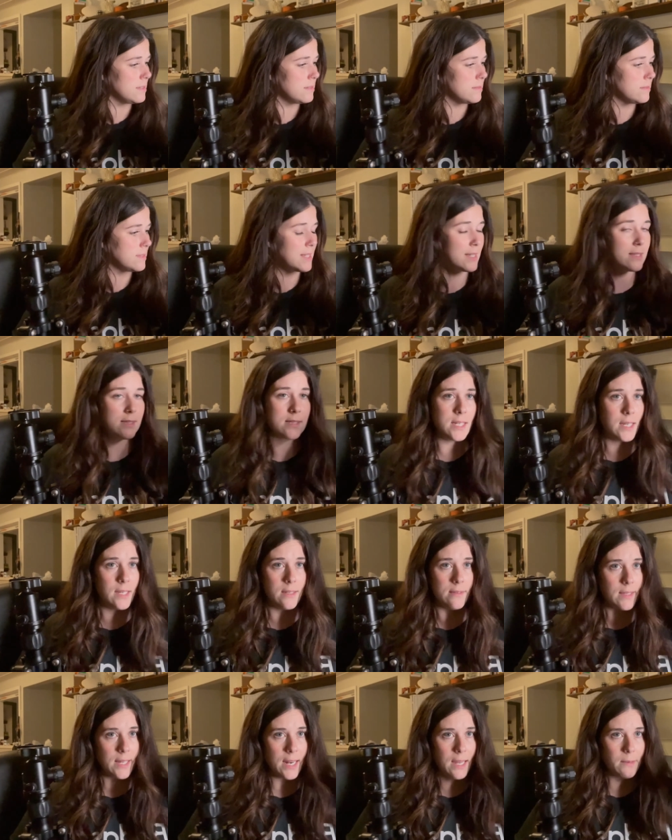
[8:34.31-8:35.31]

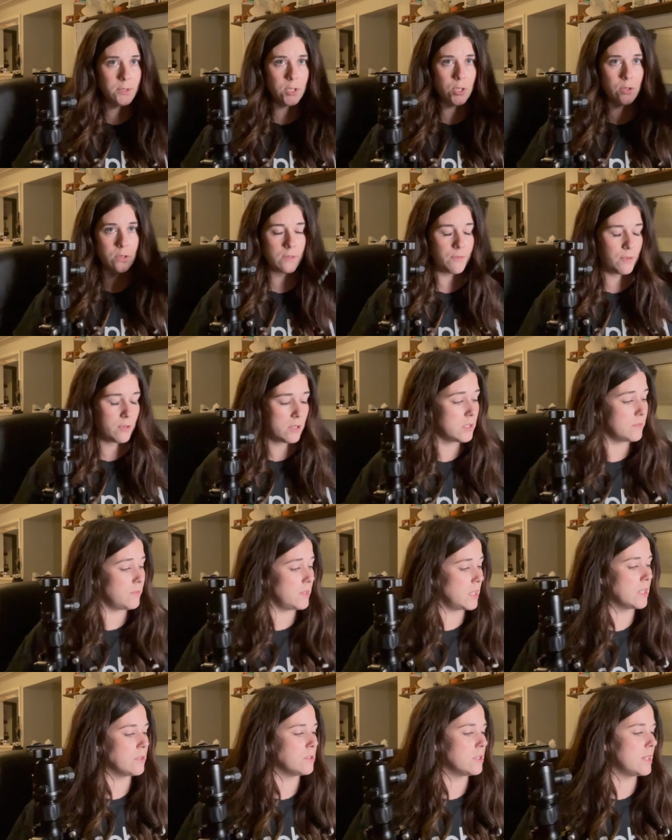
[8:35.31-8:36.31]
6D that I was using for this
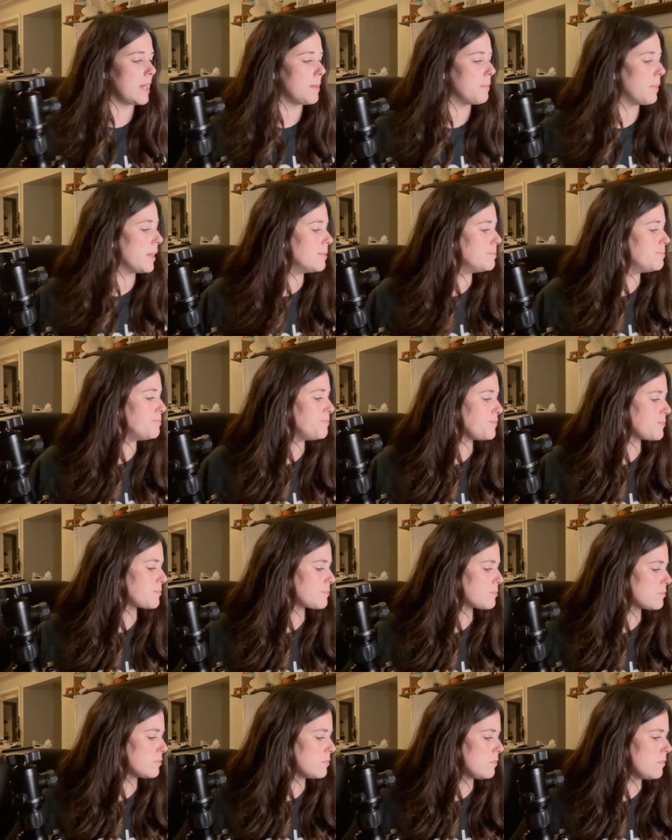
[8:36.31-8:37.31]
video today, but
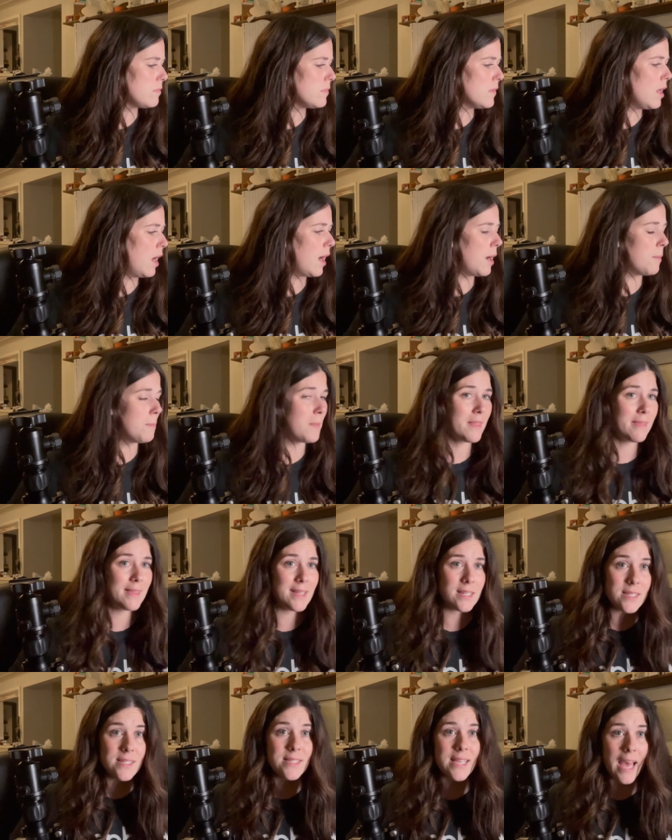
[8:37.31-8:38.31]

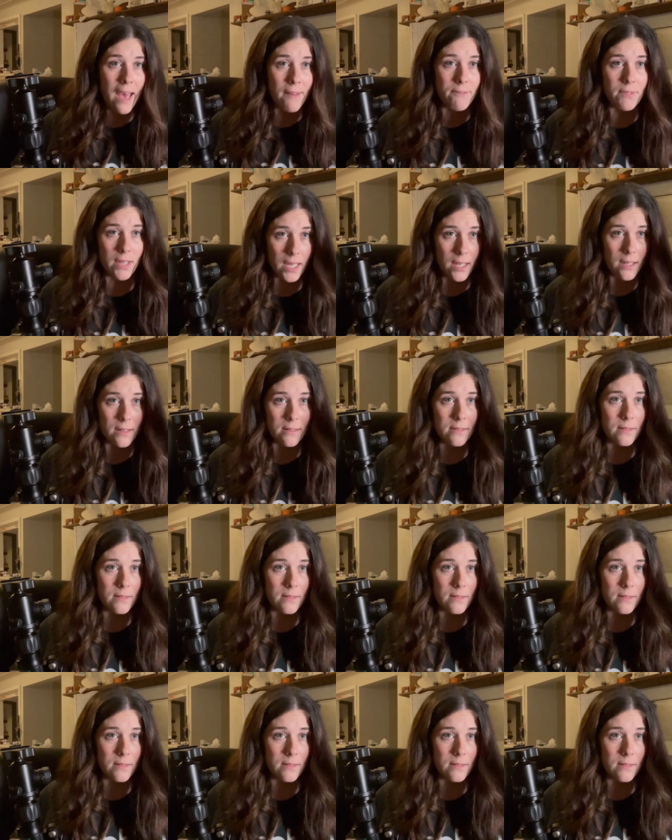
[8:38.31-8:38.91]
this is heavy.